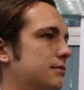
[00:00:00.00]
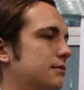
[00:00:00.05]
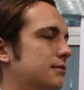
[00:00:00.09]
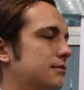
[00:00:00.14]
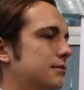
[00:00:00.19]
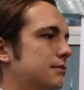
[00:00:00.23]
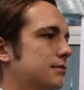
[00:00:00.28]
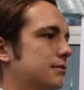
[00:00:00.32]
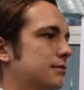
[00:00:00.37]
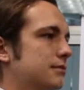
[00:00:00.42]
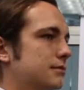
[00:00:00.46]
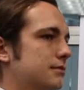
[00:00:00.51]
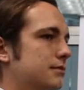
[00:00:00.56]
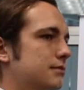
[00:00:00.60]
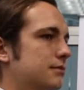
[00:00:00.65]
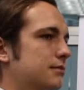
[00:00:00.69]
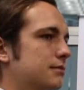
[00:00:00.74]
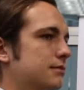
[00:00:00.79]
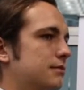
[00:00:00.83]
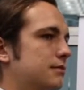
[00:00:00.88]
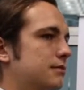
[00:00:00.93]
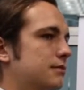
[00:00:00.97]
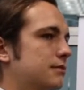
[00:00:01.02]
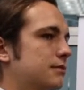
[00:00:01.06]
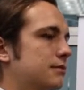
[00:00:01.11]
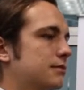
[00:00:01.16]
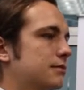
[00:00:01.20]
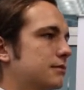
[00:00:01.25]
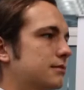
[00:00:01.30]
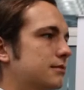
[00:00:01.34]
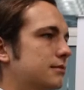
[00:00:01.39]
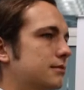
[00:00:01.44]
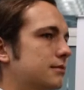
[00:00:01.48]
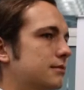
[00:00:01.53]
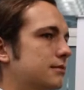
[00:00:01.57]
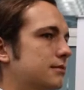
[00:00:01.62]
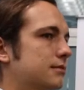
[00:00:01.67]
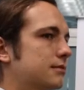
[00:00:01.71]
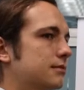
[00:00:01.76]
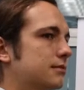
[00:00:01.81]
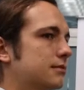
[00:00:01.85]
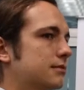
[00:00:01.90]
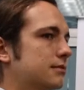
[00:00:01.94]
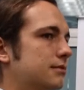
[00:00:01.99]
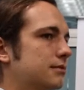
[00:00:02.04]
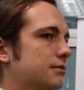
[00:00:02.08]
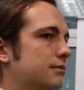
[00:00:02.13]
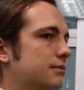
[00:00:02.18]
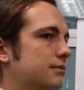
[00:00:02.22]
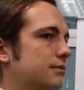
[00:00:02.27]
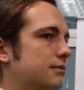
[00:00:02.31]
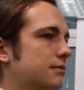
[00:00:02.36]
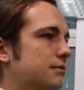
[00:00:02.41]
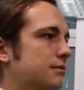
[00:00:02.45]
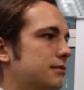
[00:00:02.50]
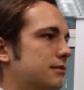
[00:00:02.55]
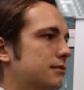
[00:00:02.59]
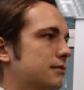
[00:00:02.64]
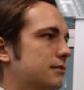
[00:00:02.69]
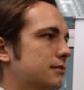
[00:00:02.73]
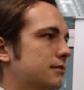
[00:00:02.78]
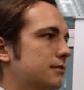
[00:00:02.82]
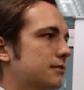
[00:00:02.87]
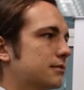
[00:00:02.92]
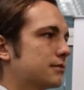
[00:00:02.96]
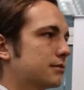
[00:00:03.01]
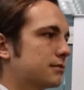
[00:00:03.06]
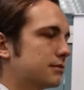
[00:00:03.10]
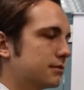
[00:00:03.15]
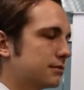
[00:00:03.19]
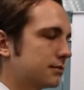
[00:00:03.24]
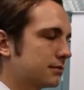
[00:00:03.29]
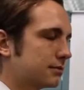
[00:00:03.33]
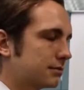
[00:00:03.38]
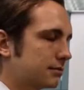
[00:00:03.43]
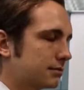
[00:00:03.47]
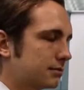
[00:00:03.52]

[no speech]